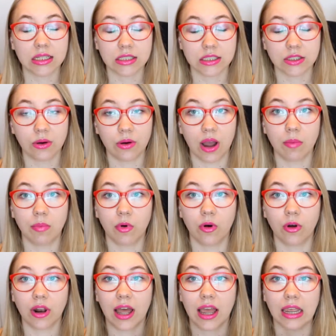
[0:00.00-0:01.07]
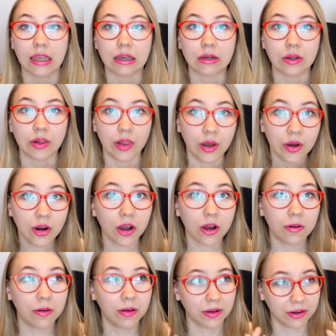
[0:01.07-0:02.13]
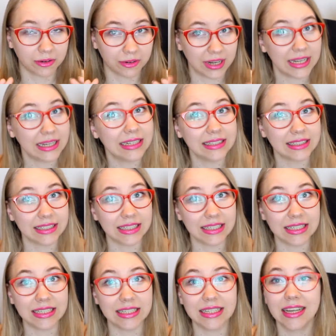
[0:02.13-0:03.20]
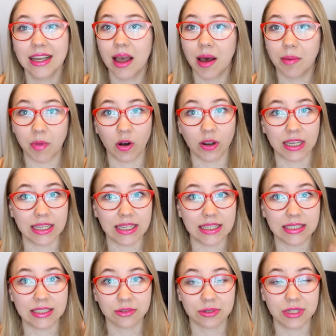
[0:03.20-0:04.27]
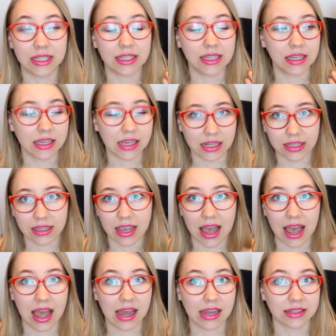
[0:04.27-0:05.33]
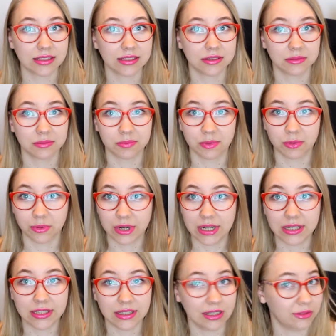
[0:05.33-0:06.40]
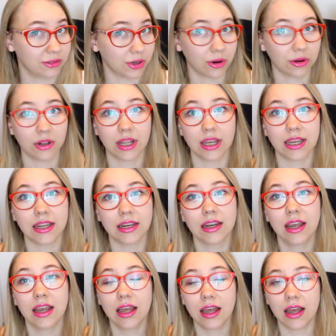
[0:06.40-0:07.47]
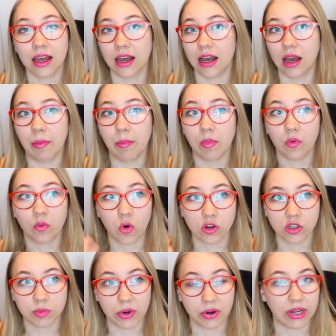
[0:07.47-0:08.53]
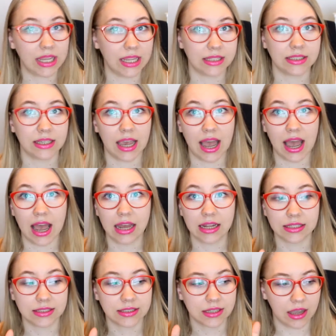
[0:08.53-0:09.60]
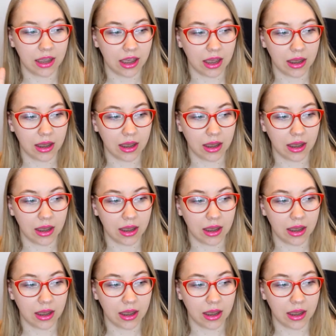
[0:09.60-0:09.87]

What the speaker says: So I bought like a lot of green tea Pockies, green tea Kit Kats, green tea chocolate, raspberry Kit Kats,